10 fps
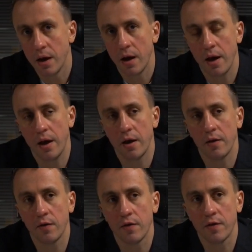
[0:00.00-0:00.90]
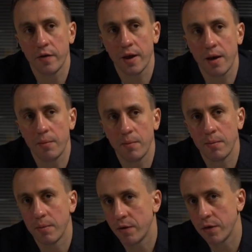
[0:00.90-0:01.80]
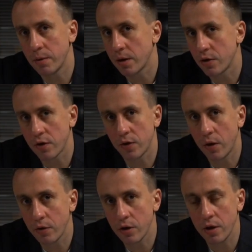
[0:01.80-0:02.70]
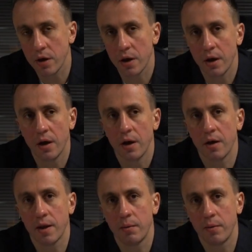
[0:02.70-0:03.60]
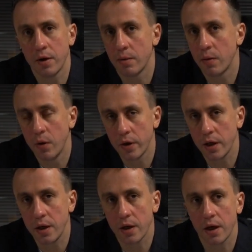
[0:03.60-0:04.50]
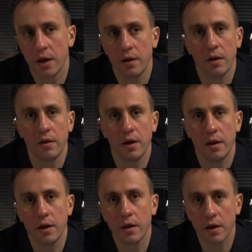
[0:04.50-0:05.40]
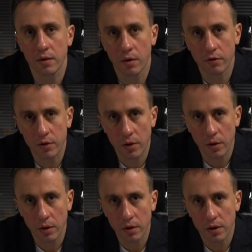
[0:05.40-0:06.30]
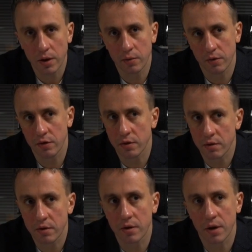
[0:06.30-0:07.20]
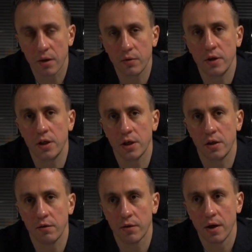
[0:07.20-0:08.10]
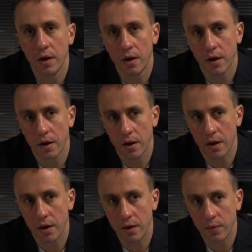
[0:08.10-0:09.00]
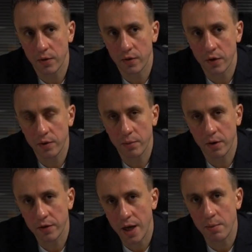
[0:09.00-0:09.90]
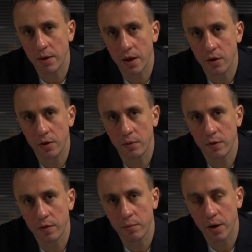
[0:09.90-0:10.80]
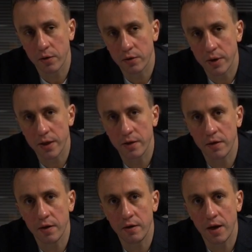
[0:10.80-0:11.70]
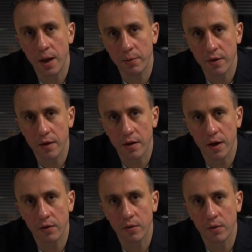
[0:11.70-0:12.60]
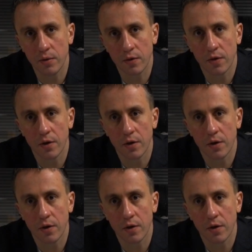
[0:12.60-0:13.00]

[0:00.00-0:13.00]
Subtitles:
and some of them are just launching, some of them are working, and I think that overall it was a good initiative. It was not about gaming actually, it was about creating the apps that could